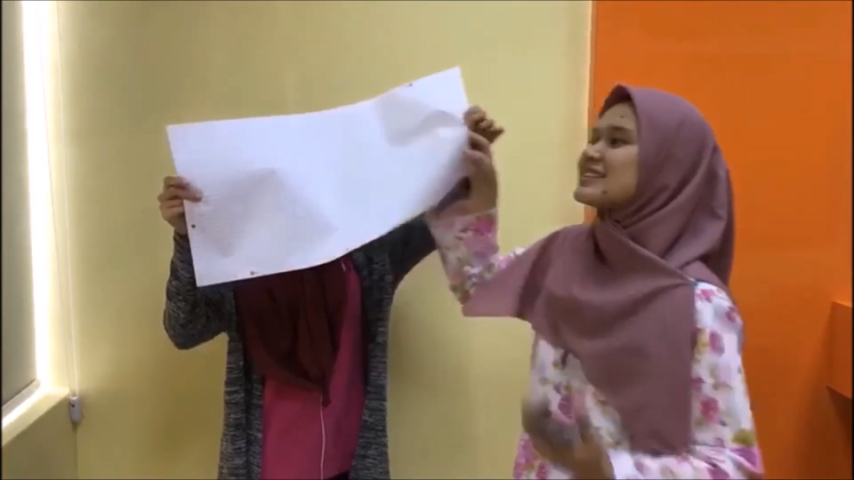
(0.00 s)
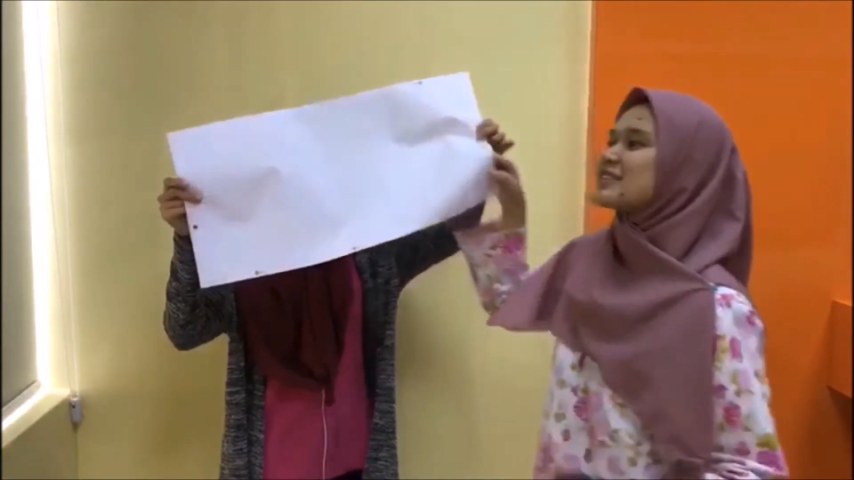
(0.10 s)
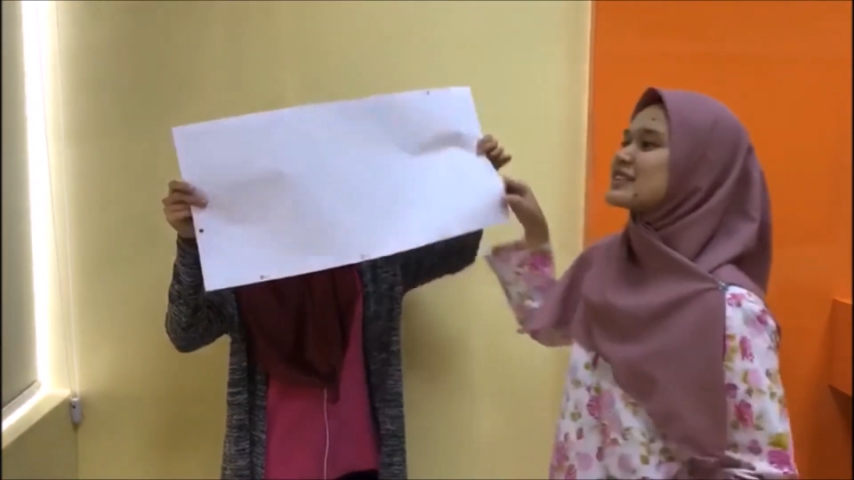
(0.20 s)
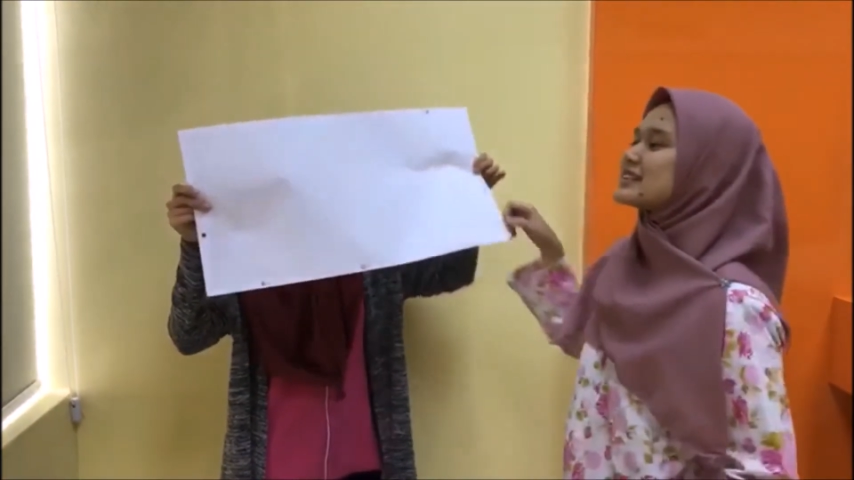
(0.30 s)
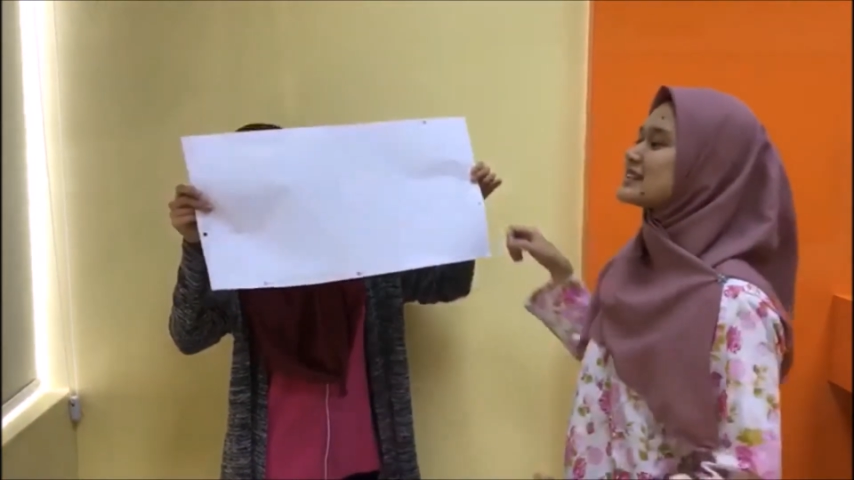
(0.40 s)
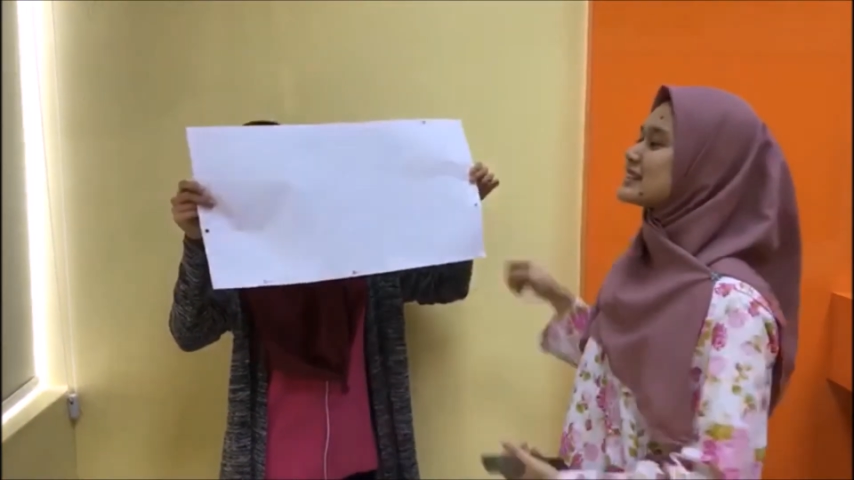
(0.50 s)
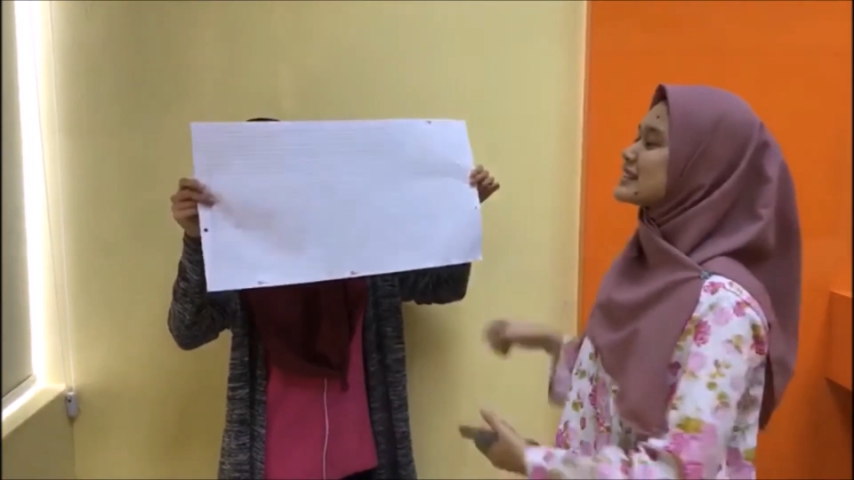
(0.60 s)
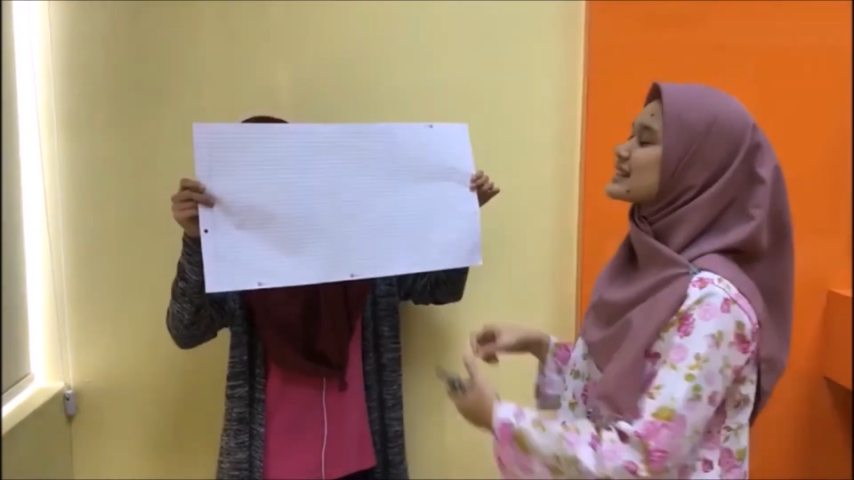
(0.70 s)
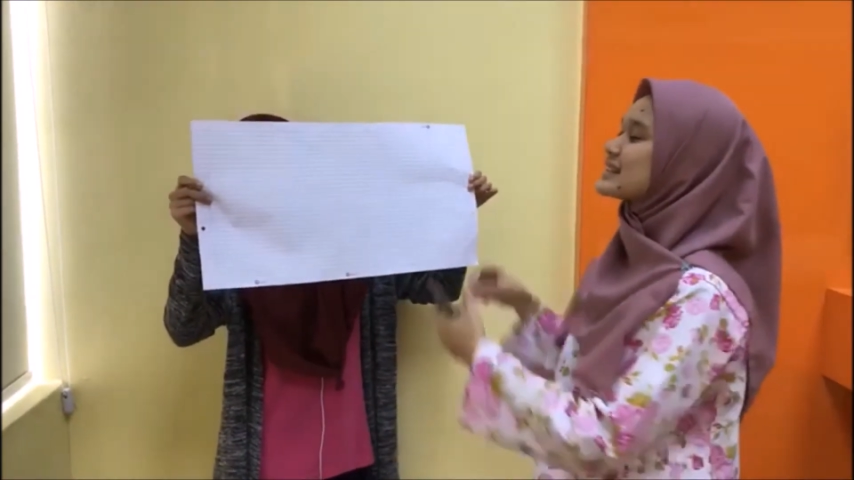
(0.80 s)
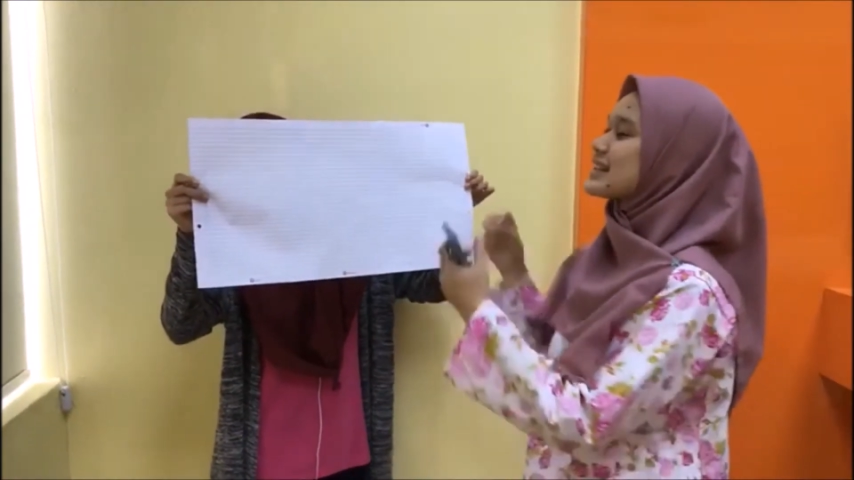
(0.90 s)
it will
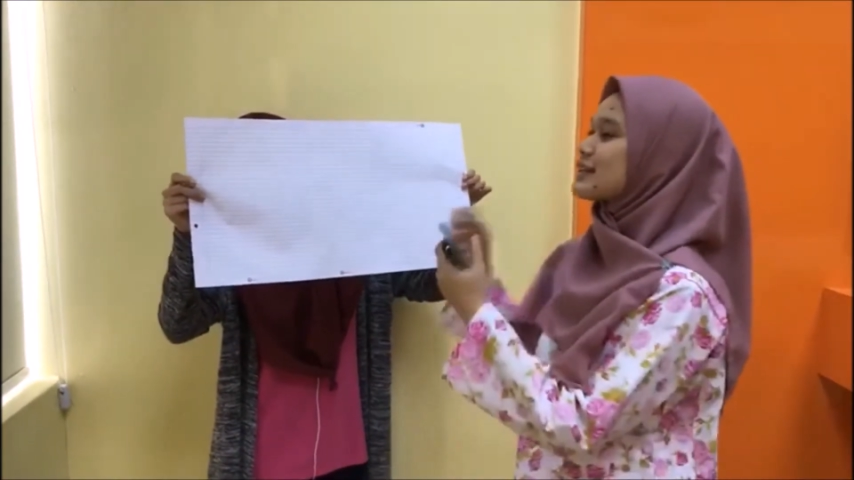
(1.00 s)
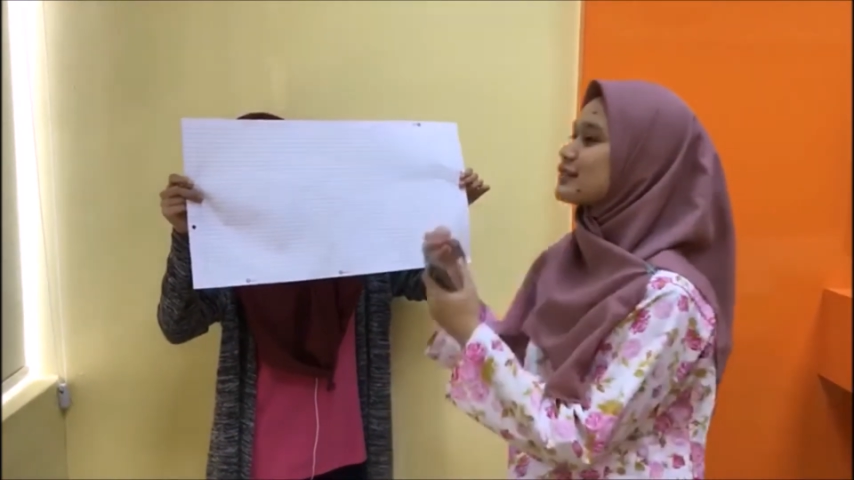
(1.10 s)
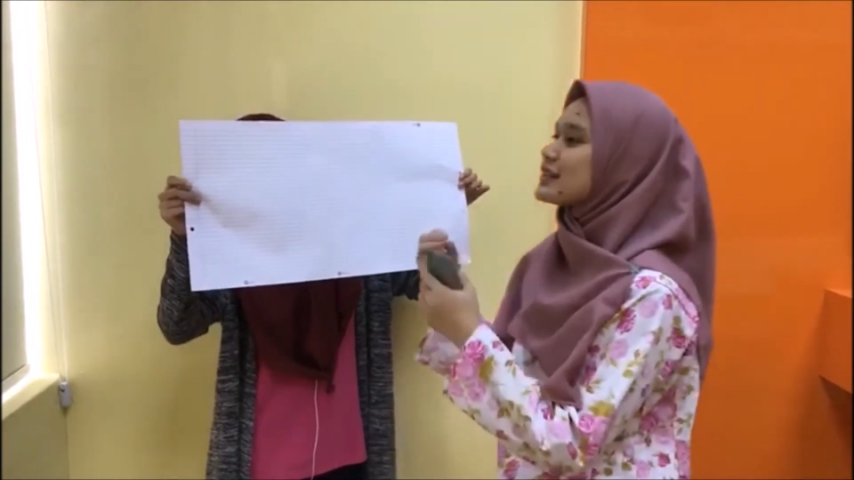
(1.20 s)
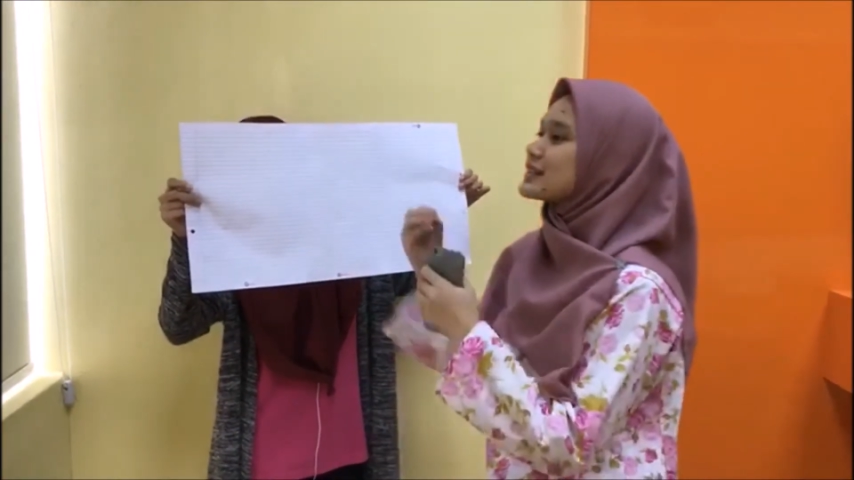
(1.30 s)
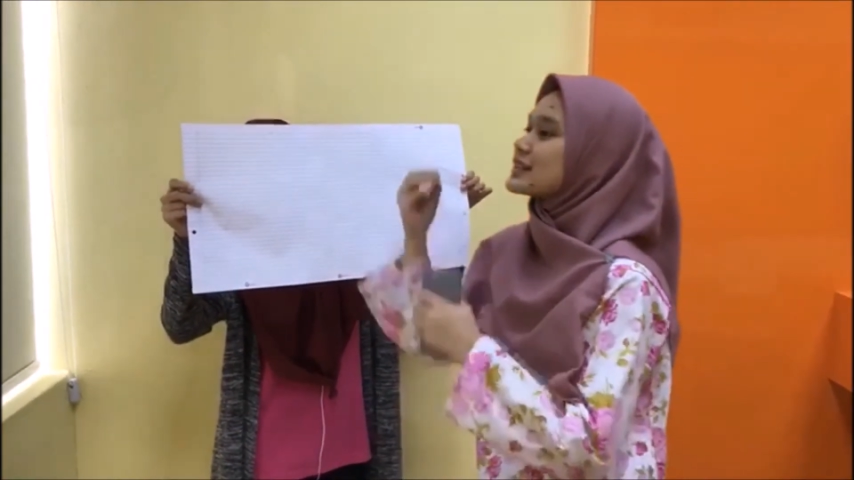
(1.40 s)
just give us